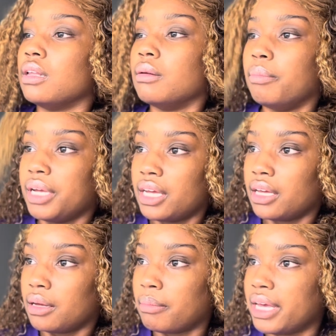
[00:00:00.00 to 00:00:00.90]
being
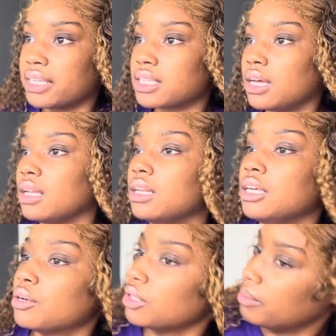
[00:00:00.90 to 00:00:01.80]
in mess
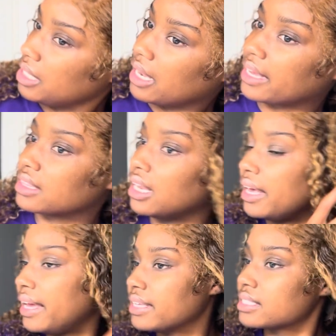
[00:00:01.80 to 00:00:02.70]
literally be like the
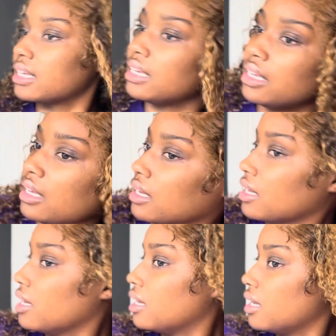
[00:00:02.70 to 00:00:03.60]
last thing
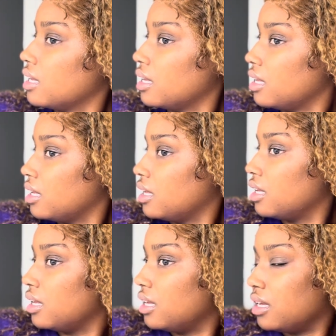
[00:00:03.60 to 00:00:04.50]

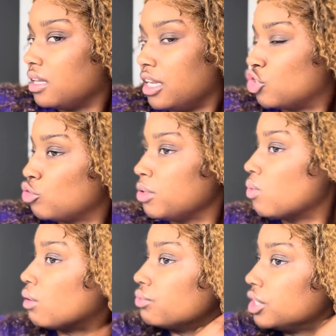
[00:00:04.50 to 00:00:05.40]
that you be
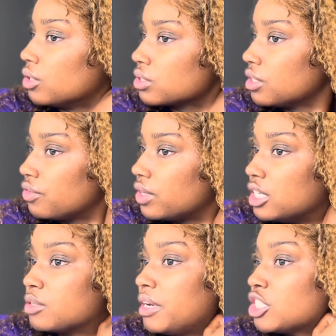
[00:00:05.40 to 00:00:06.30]
wanting for yourself,
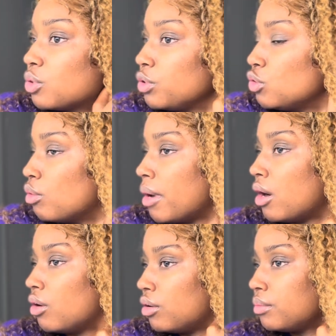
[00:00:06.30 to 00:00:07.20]
especially when you a
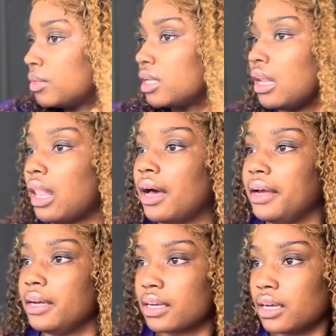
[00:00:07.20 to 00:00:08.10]
mom.
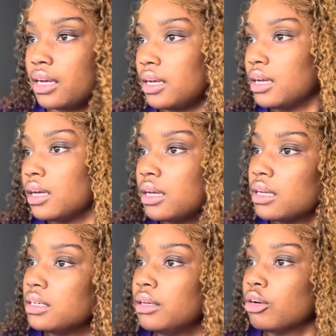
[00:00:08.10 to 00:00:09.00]
Like,
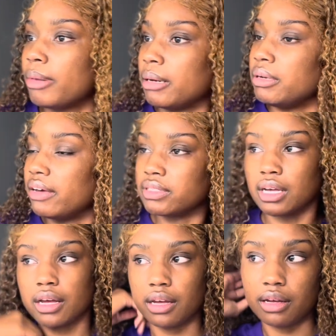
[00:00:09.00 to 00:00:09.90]
don't nobody be having
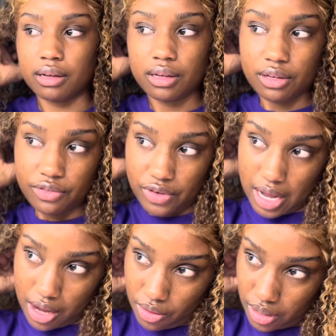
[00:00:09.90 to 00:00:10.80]
time for
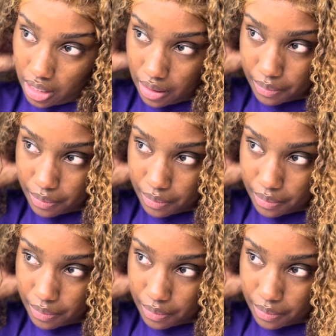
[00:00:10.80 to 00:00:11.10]
all that